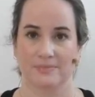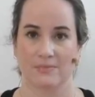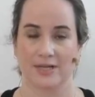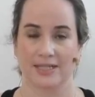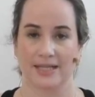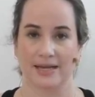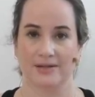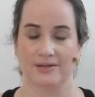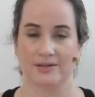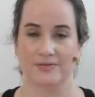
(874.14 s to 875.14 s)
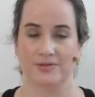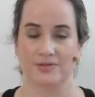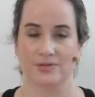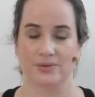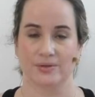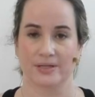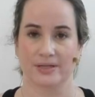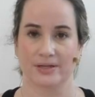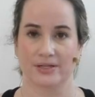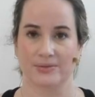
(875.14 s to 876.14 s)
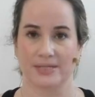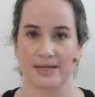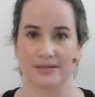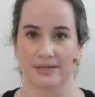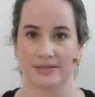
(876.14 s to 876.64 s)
What layer of story are you telling